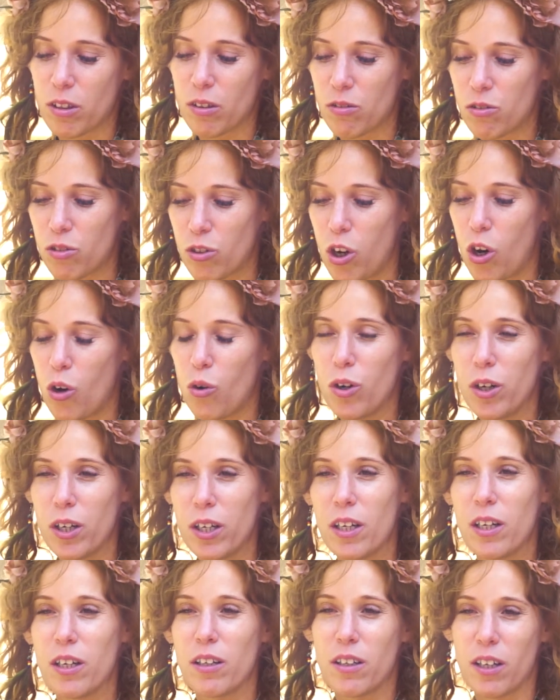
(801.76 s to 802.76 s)

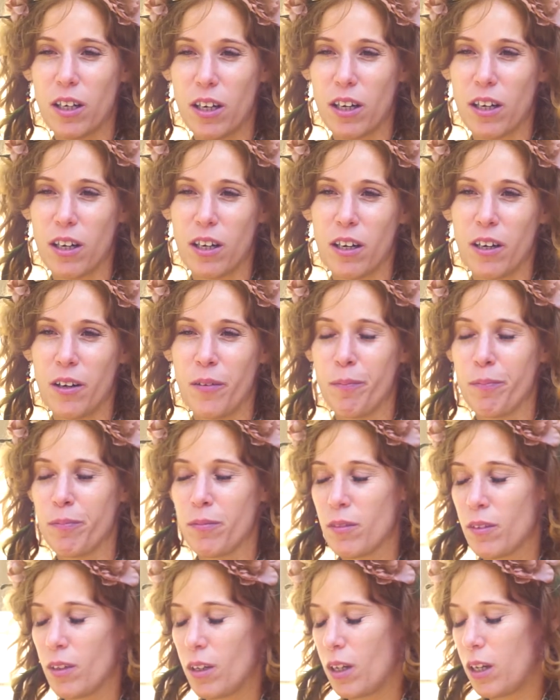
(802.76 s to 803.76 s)
slowly the
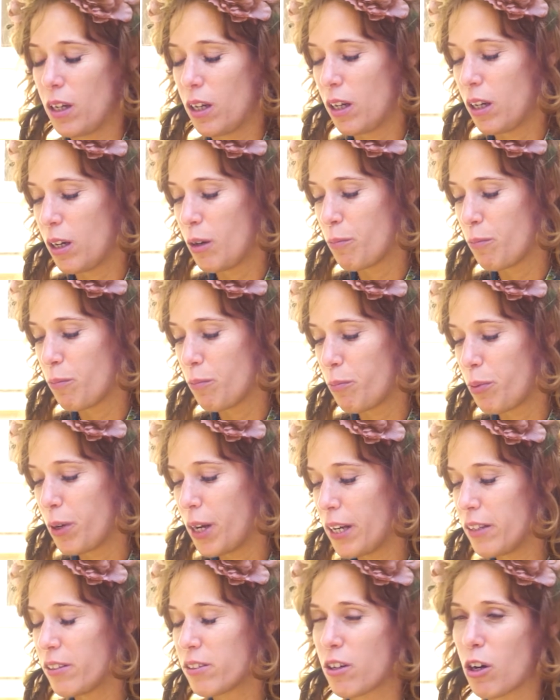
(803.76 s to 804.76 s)

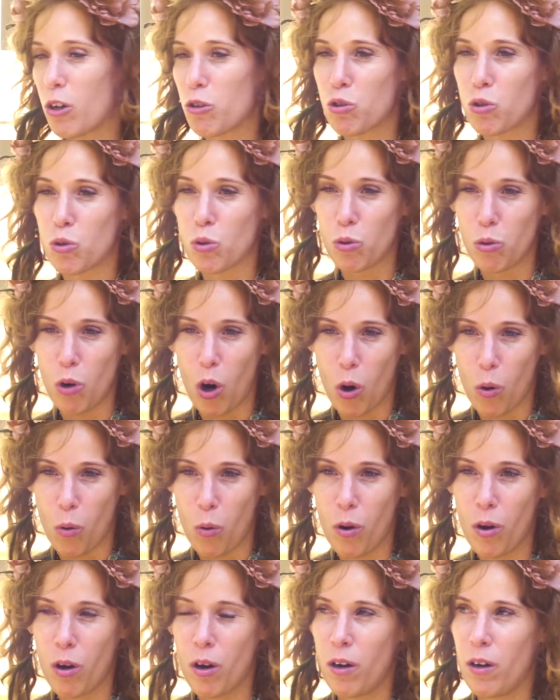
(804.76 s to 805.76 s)
play starts to grow.
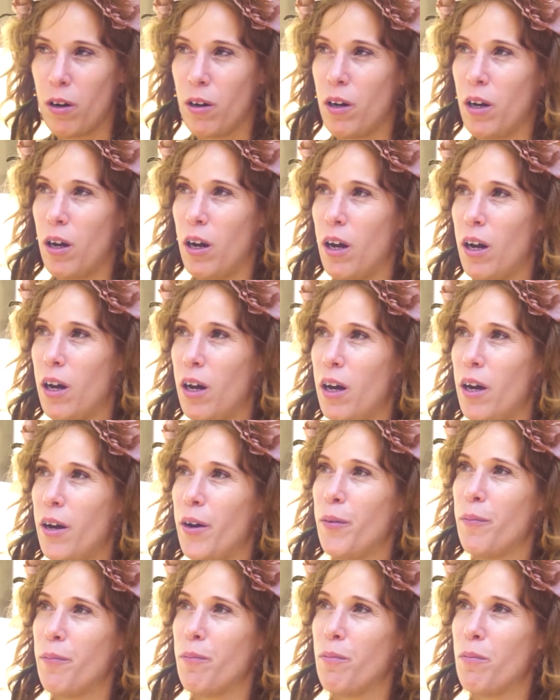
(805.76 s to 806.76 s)

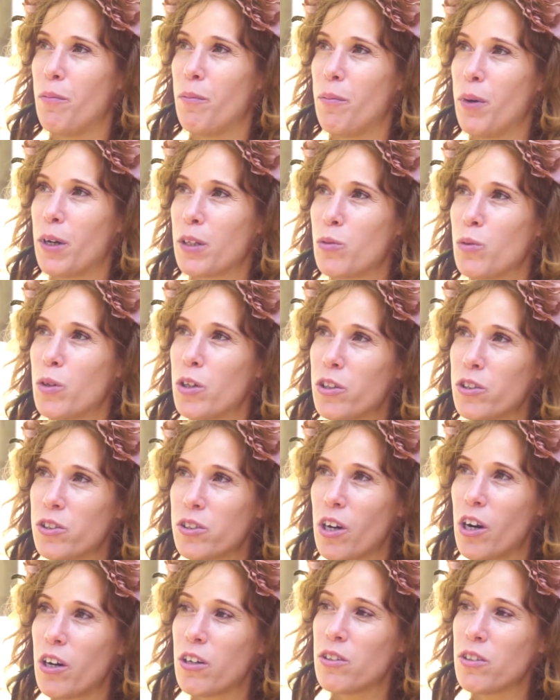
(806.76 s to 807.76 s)
But we're
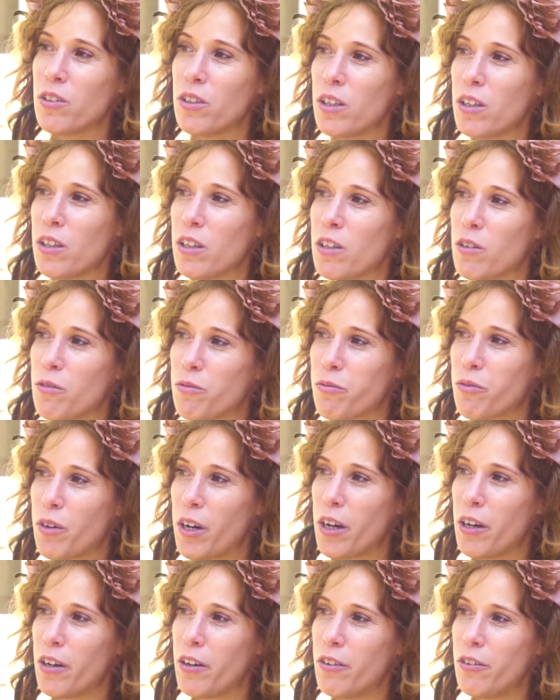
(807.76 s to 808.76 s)
starting in a
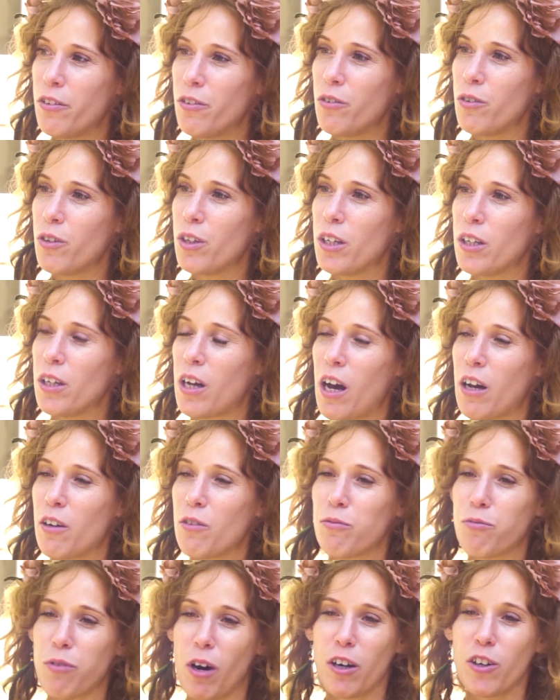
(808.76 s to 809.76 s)
very
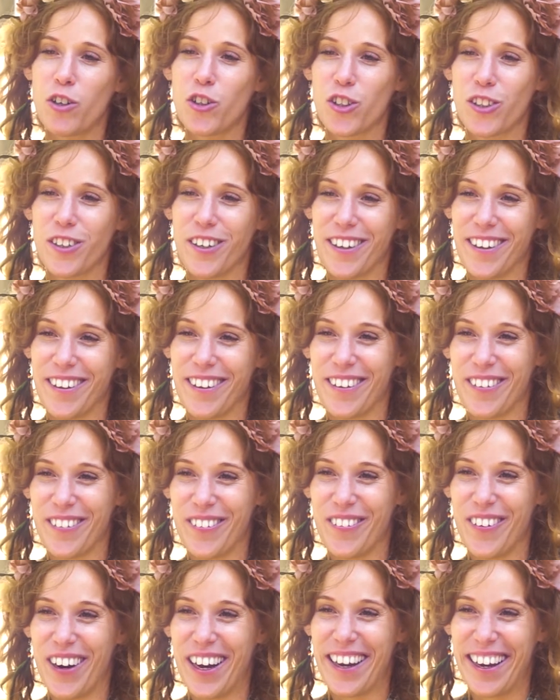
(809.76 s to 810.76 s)
unfunctional
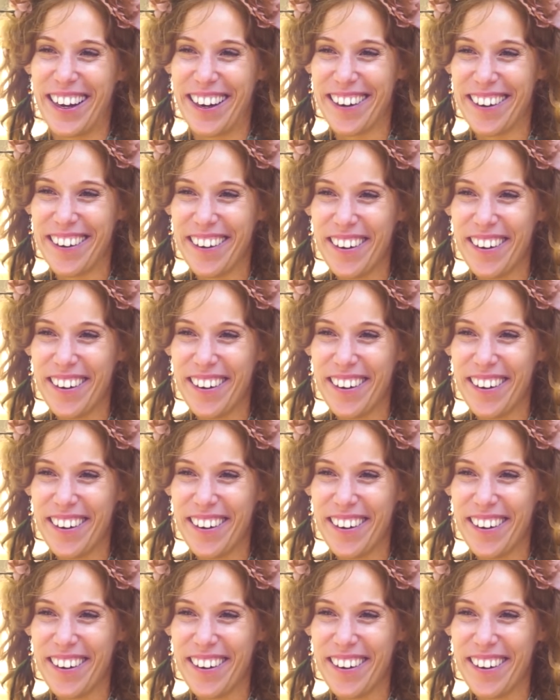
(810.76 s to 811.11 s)
way.